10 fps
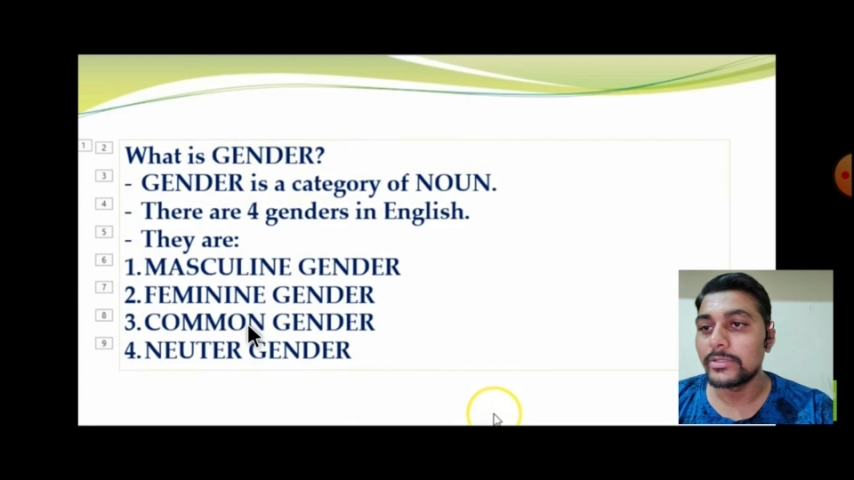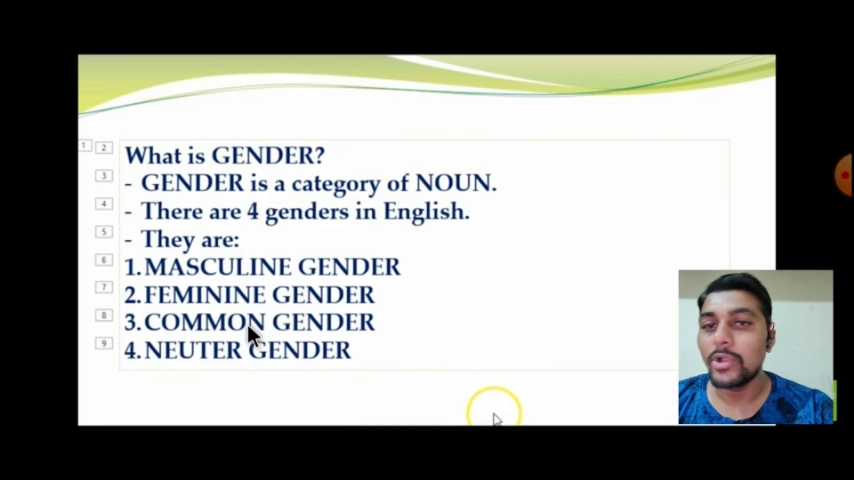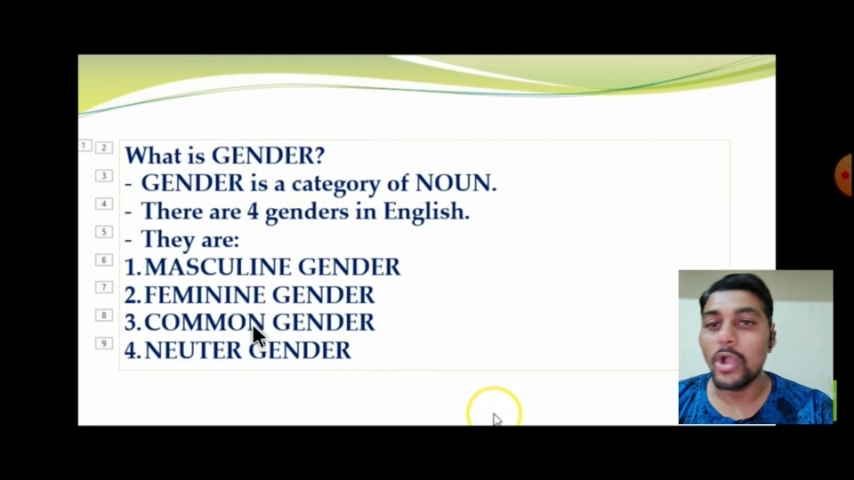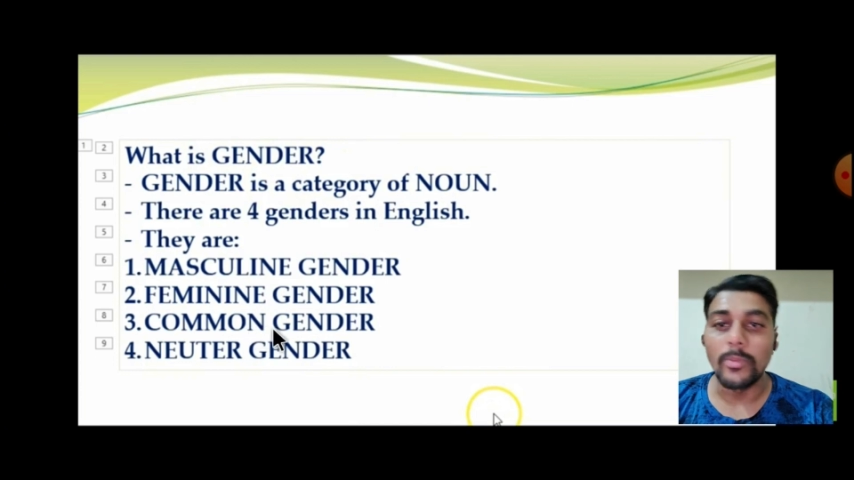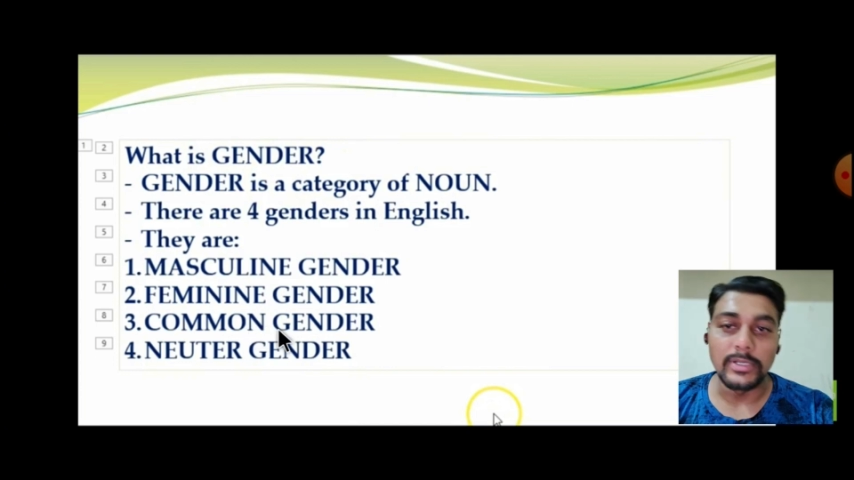
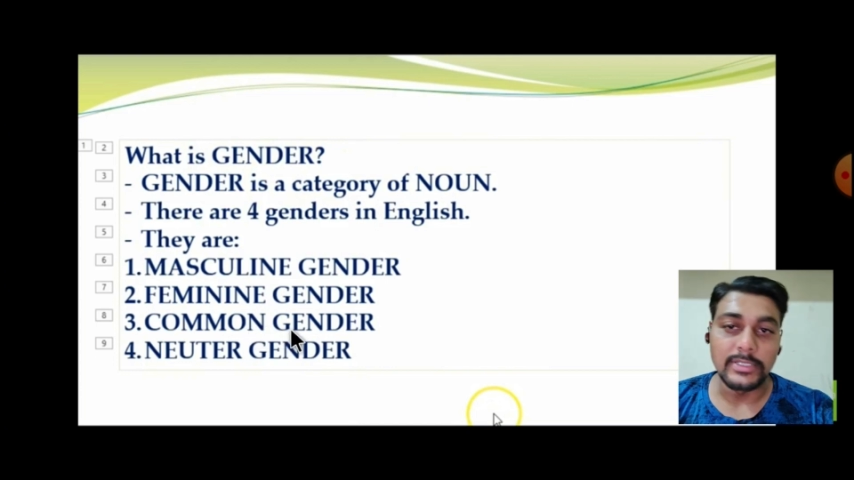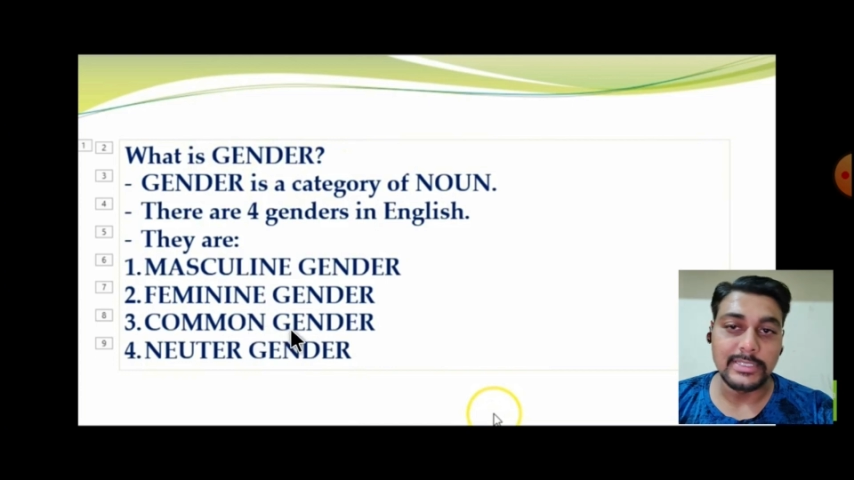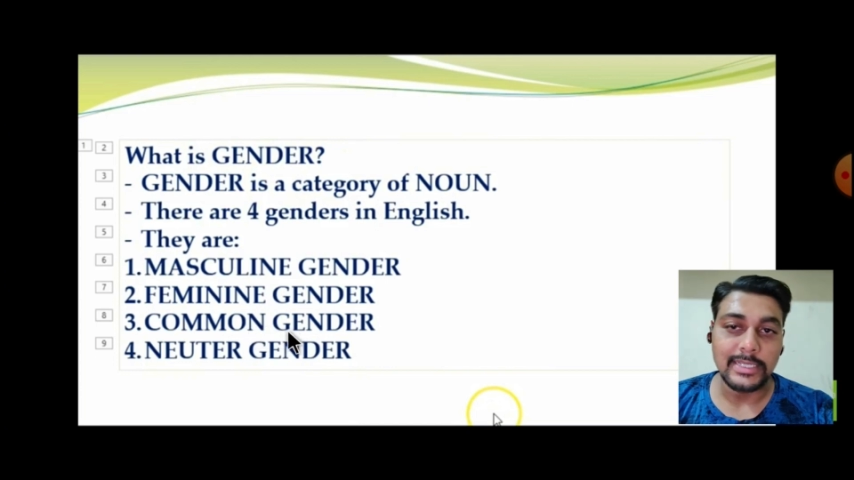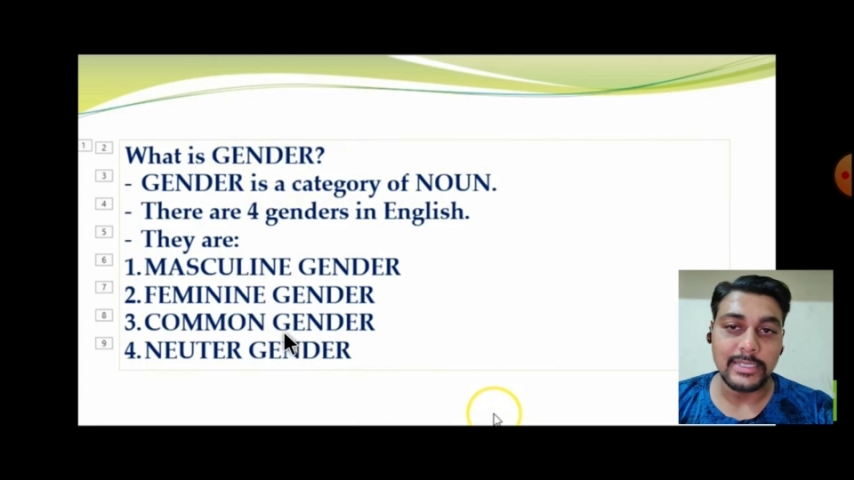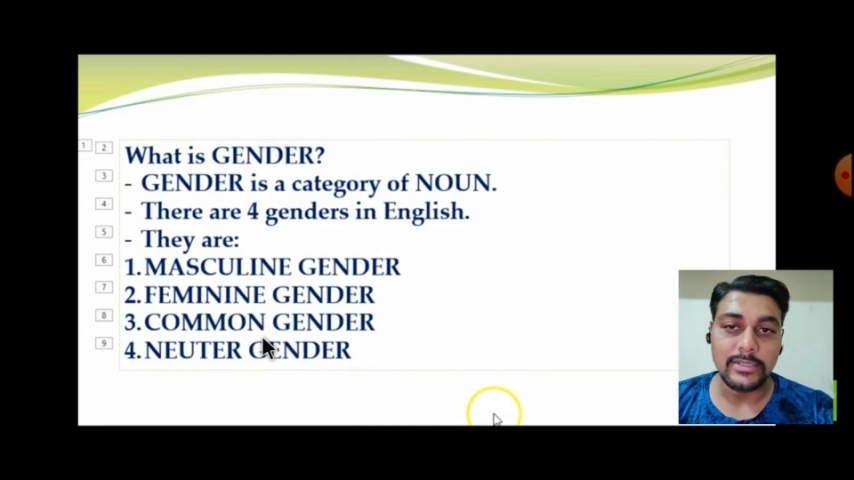common
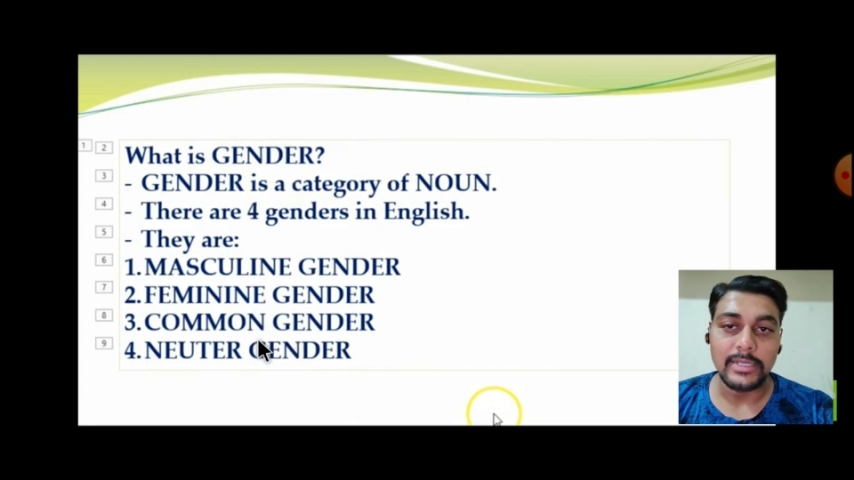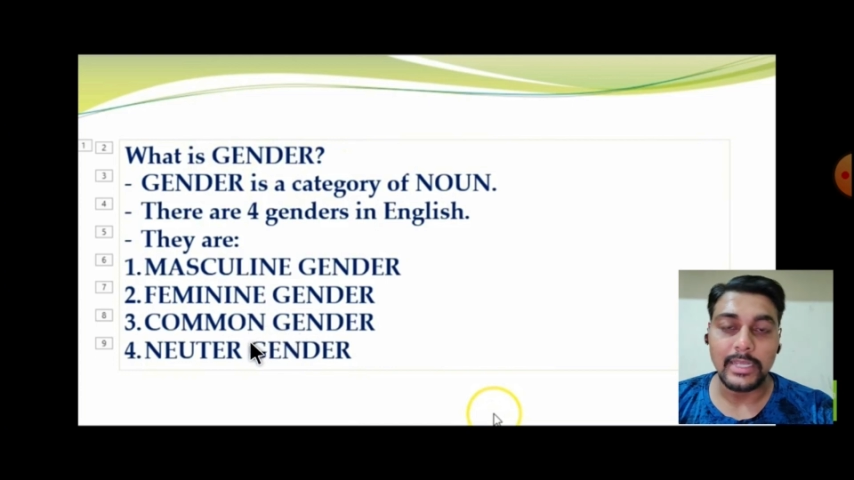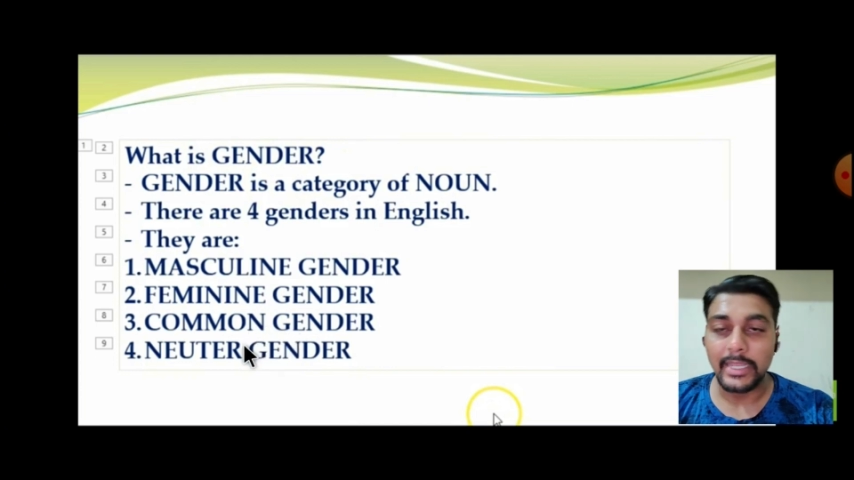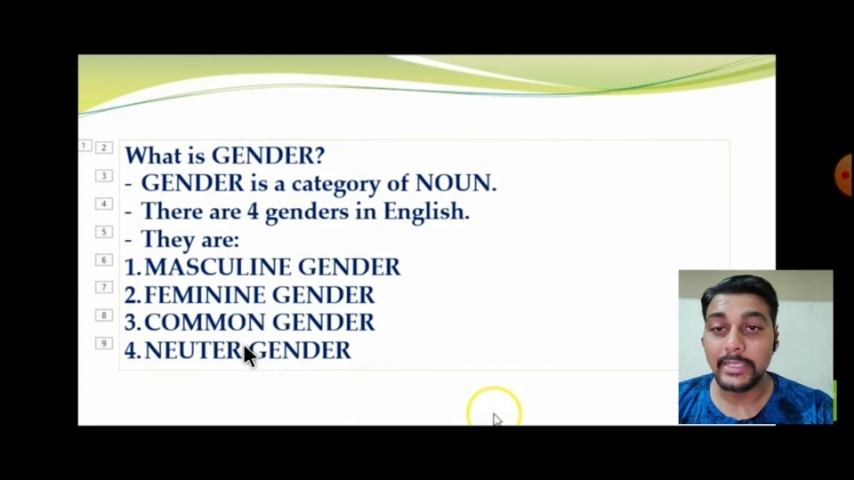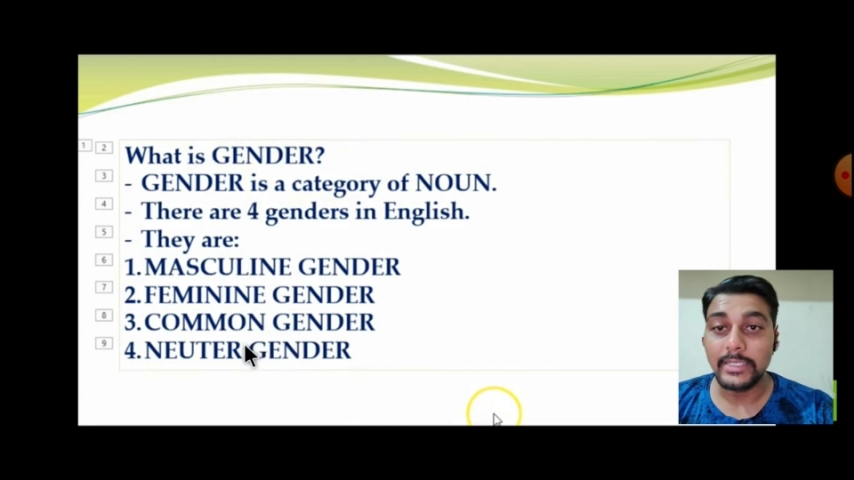gender,
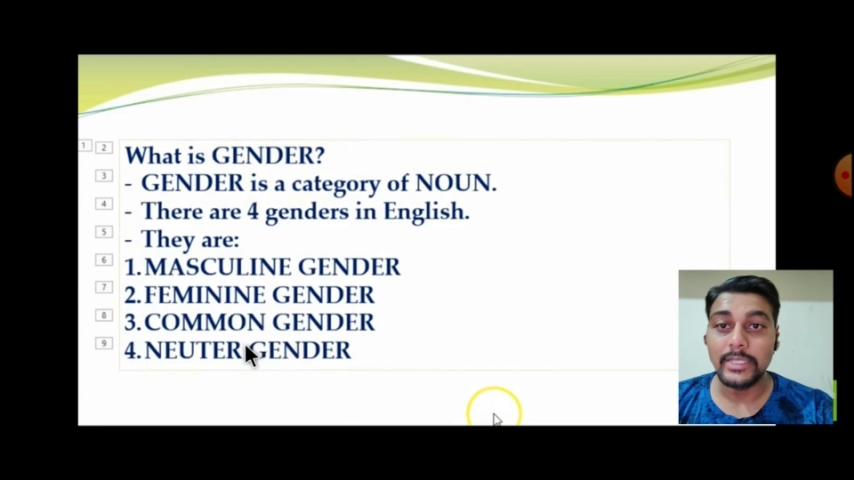and